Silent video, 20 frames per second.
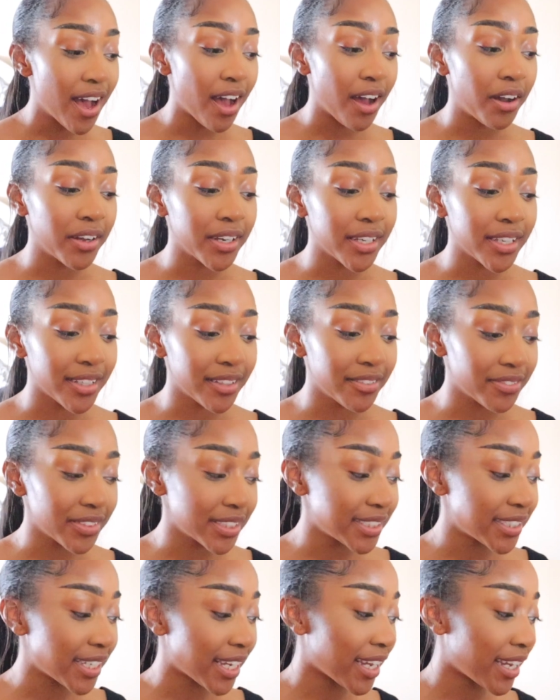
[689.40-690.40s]
I'll
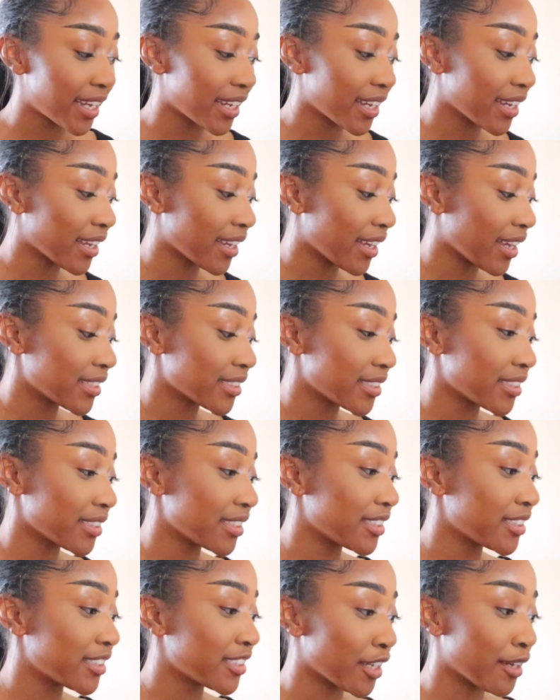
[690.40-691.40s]
even take it as an
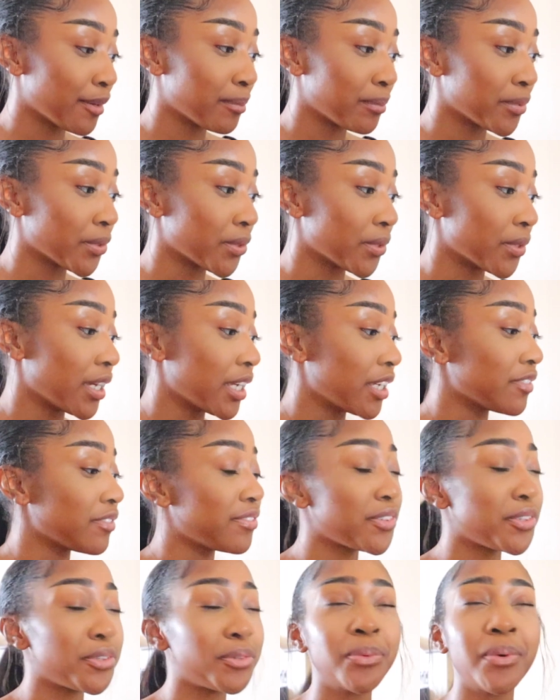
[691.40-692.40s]
example. If
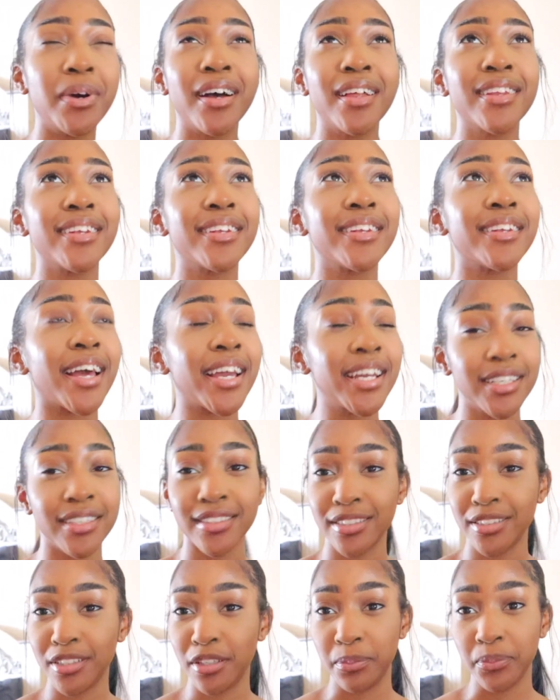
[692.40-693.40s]
you like
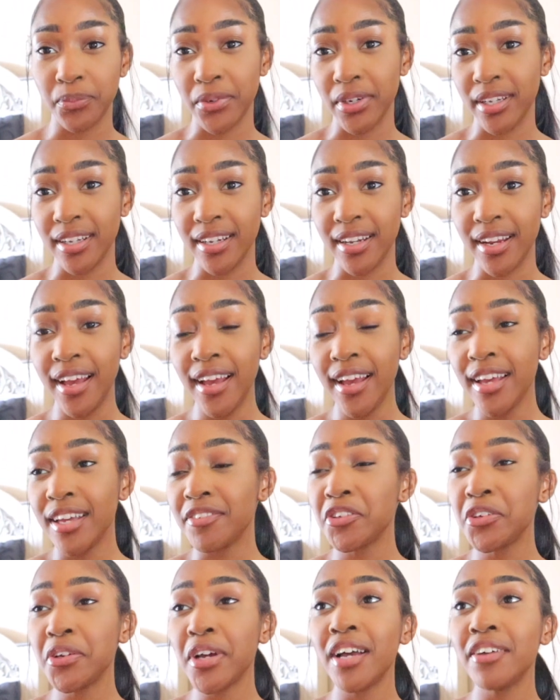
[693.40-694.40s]
someone, if
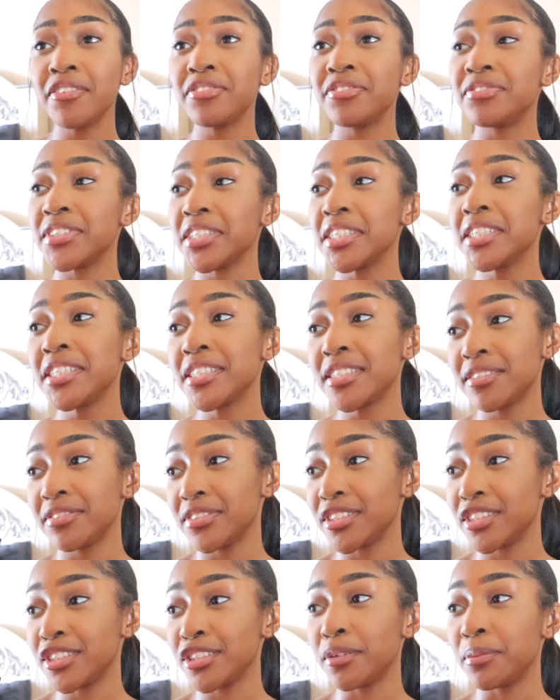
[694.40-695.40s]
you have feelings
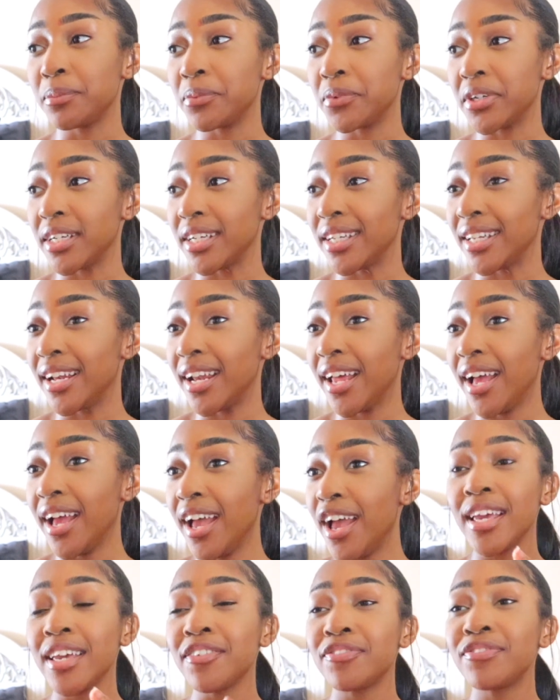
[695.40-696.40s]
for someone,
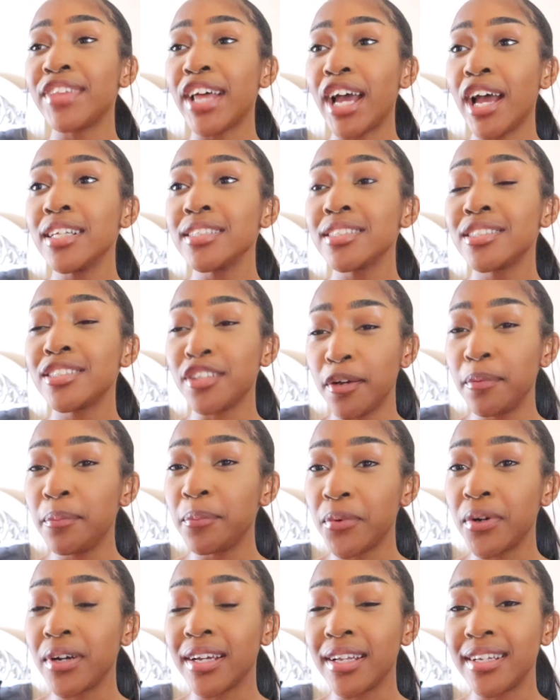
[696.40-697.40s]
if that
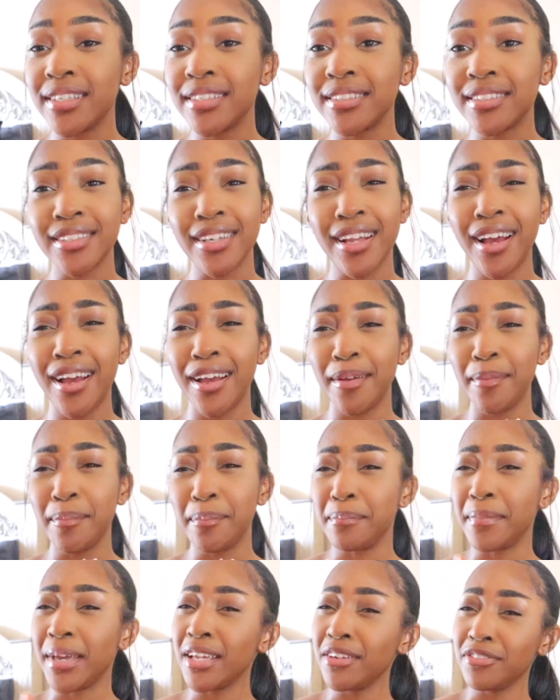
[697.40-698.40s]
someone is not
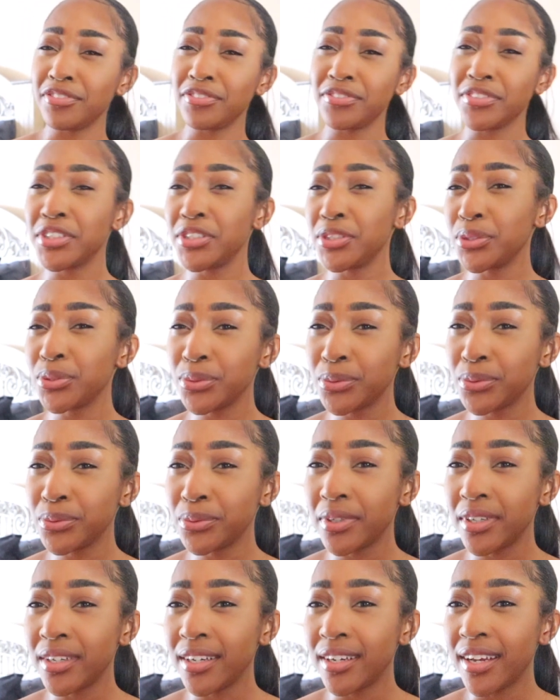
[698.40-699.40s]
meant for
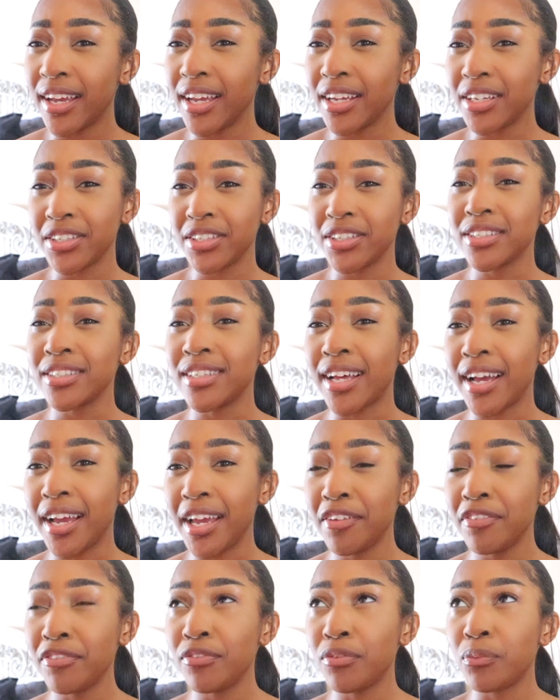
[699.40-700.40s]
you in your
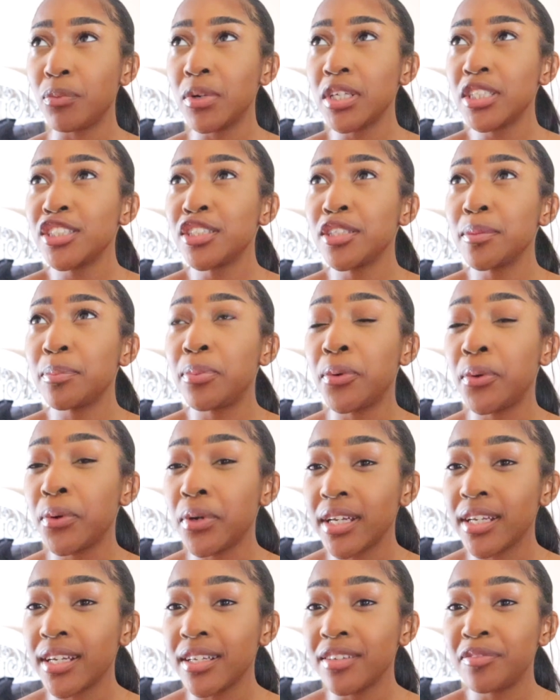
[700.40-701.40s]
life, what's the
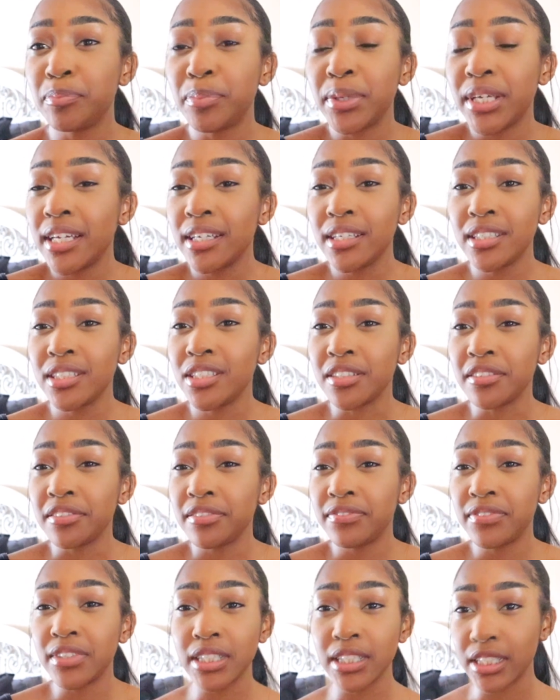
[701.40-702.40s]
point of being in your
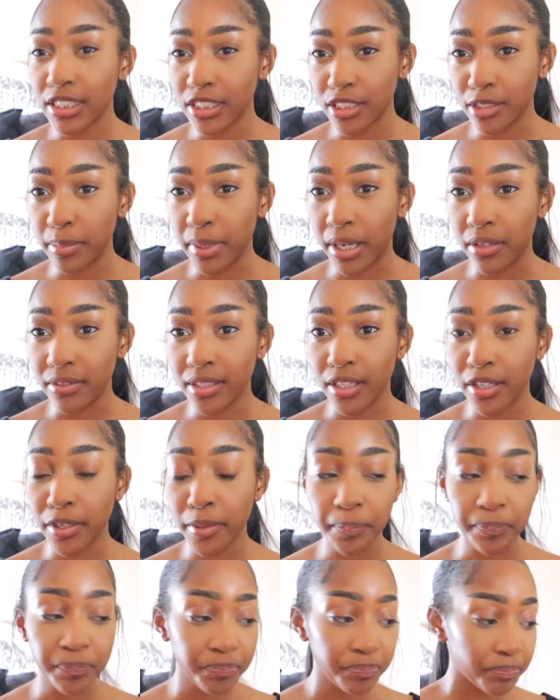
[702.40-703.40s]
feelings about
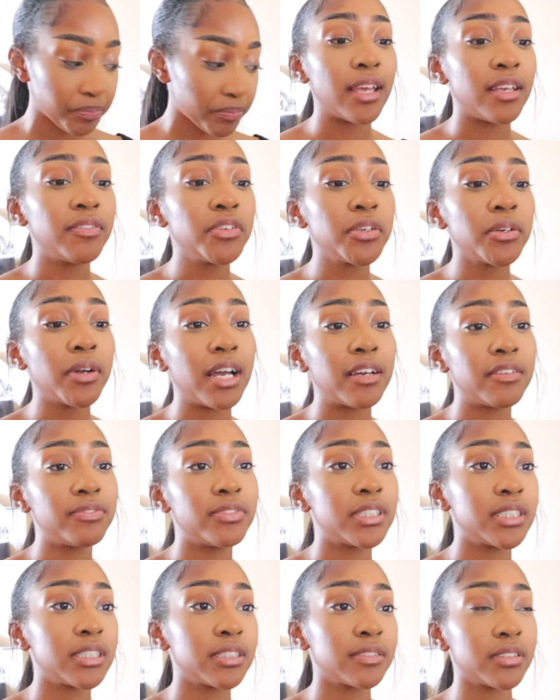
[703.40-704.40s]
them? If you have
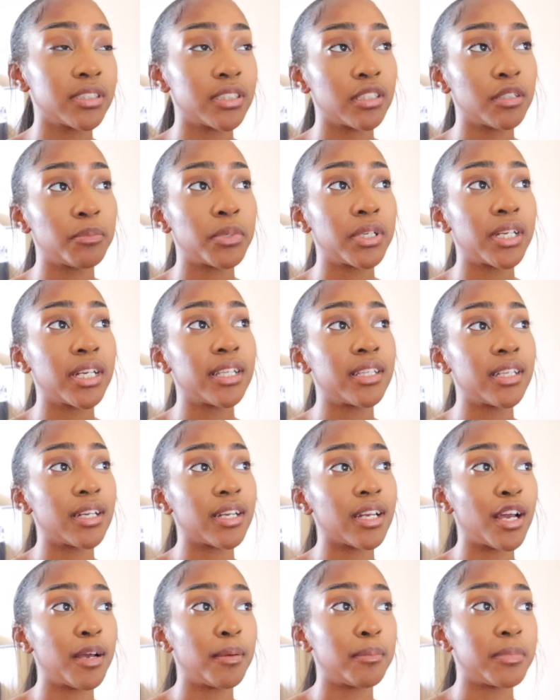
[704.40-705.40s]
feelings for someone and they're
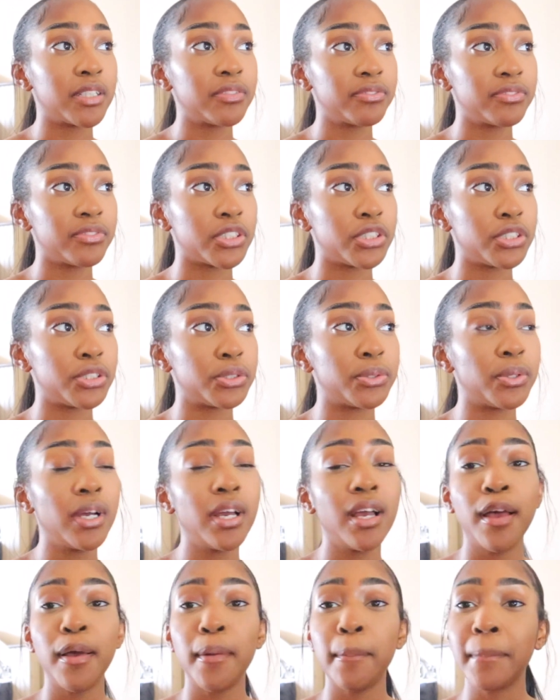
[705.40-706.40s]
not meant for you,
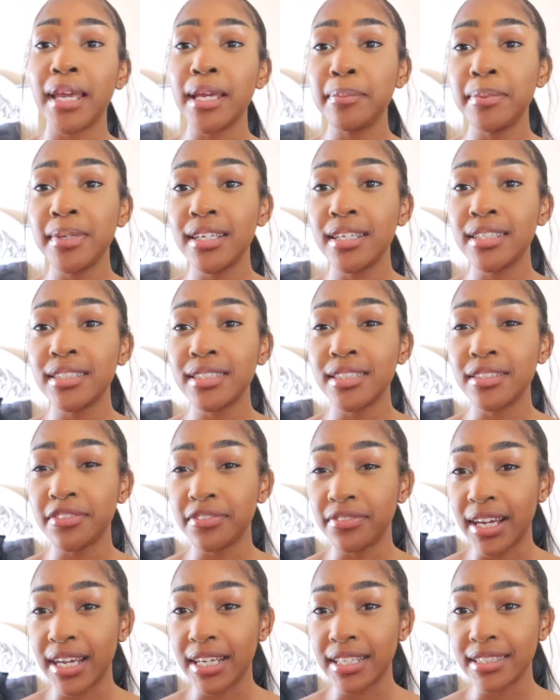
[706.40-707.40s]
maybe it's the
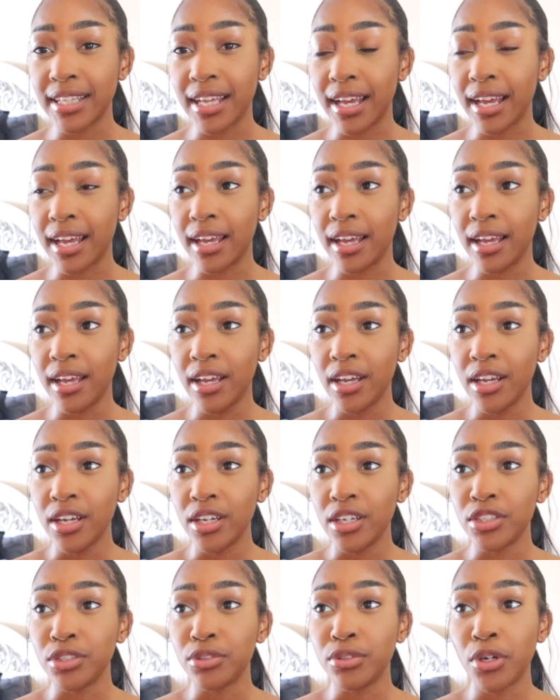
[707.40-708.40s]
fact that
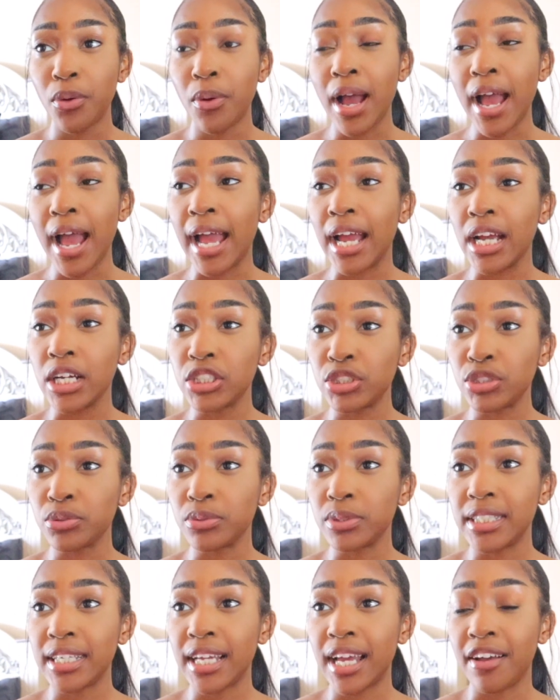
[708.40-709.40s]
you don't
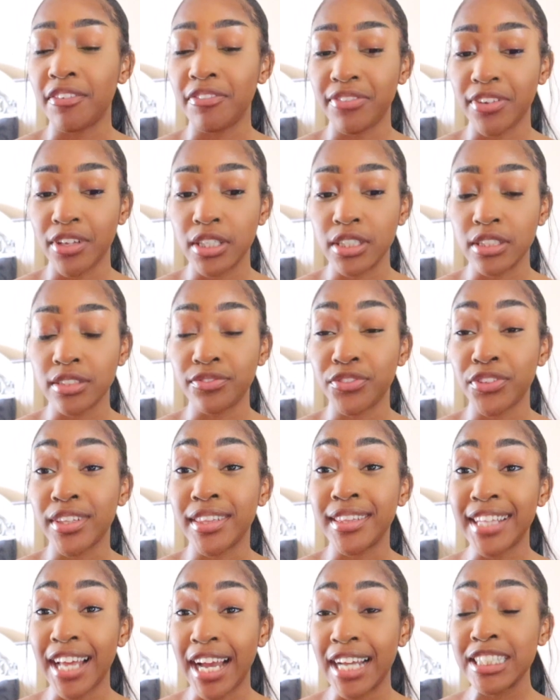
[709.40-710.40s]
actually have feelings for
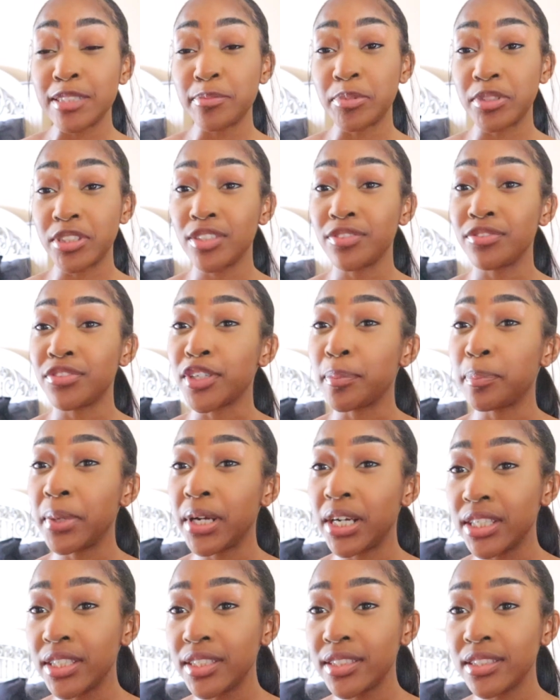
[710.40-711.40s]
that specific
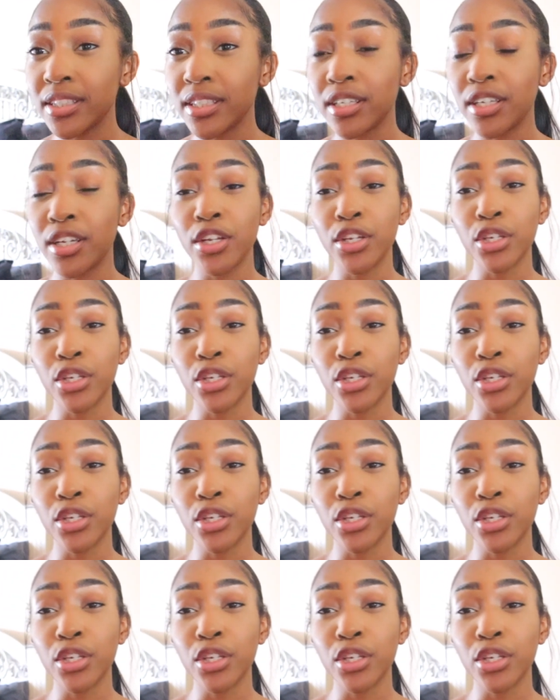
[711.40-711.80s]
person.